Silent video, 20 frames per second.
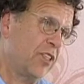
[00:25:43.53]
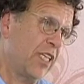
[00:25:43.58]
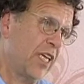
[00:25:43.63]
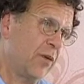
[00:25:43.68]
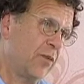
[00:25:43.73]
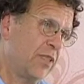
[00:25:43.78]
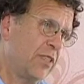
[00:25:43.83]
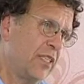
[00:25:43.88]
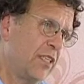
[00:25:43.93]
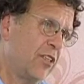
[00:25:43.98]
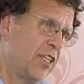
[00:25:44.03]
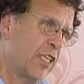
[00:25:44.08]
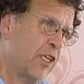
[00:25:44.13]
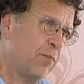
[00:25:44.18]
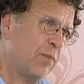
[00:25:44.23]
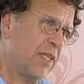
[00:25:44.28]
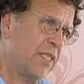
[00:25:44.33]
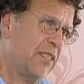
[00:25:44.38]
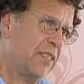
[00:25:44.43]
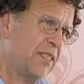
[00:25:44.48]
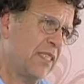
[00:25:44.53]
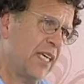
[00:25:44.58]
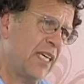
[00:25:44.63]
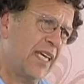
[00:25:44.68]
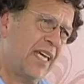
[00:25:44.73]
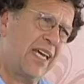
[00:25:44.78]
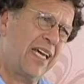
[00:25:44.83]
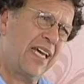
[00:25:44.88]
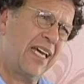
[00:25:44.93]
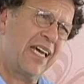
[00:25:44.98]
they would look at me and
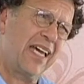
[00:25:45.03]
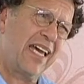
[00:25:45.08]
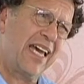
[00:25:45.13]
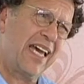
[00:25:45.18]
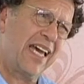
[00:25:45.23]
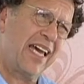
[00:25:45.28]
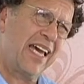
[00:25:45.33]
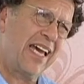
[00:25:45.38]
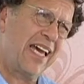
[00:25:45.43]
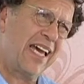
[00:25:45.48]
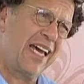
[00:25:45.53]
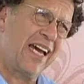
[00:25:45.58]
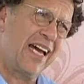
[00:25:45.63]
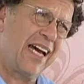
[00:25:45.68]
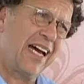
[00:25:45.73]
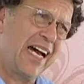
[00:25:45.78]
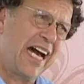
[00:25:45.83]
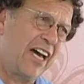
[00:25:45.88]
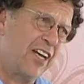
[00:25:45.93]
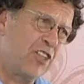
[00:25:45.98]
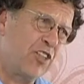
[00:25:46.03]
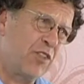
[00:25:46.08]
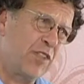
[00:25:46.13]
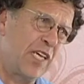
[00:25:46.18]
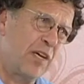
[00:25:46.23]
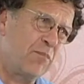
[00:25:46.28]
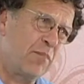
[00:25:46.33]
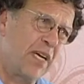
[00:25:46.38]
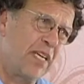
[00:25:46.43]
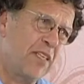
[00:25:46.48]
say, how did you
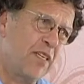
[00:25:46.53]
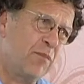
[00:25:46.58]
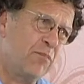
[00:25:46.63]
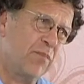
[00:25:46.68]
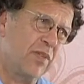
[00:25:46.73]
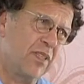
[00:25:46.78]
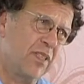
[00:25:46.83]
get my number?